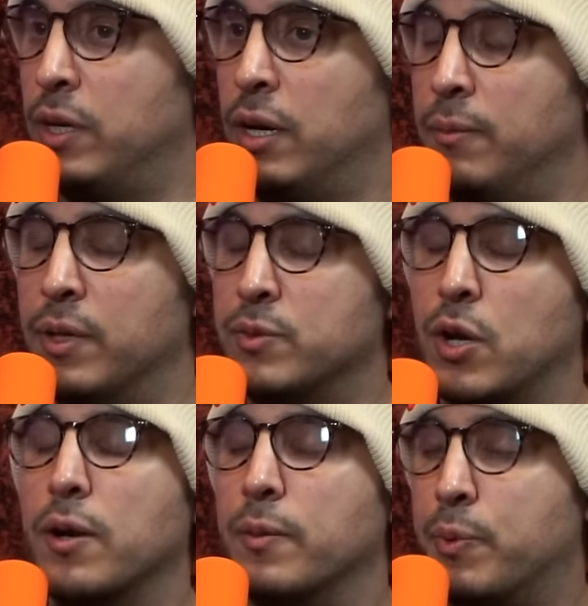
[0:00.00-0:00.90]
um, I'm uh,
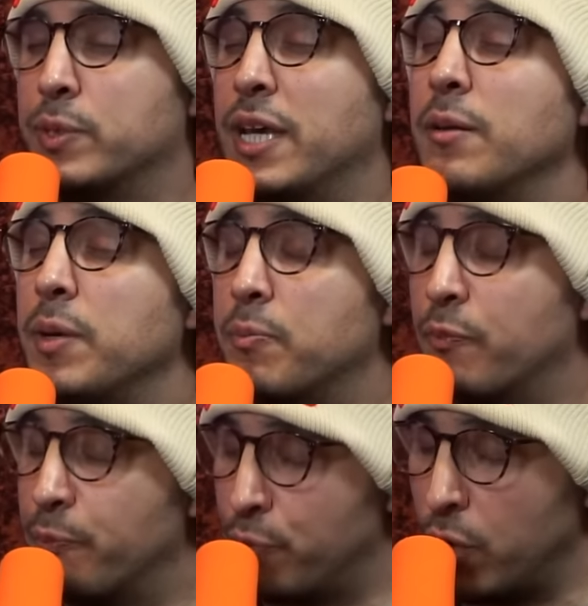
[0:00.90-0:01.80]
sorry, pretend to be
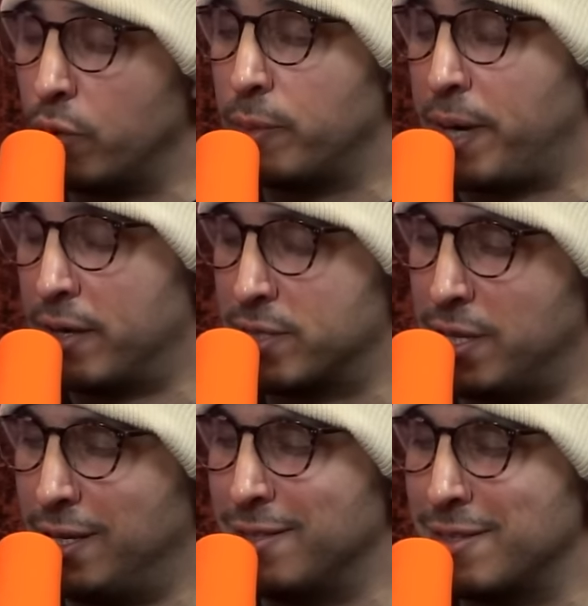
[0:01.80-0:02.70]
pro the
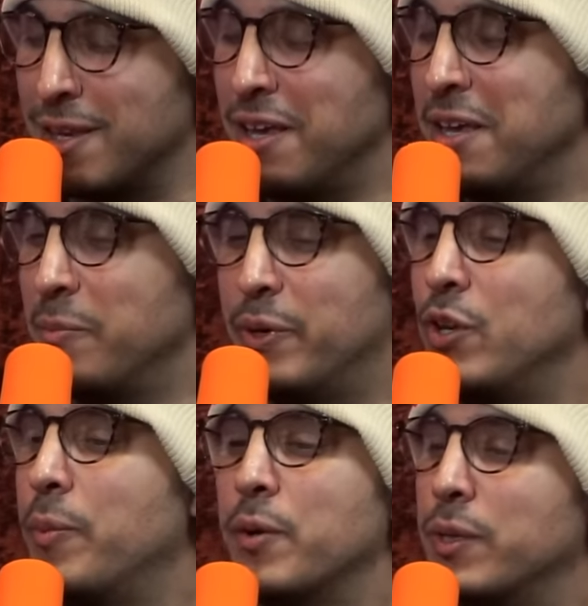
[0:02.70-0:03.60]
Palestinians,
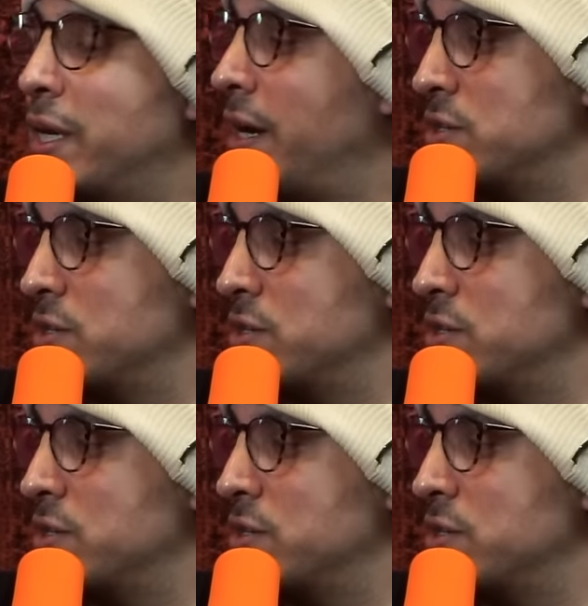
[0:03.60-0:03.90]
but nobody really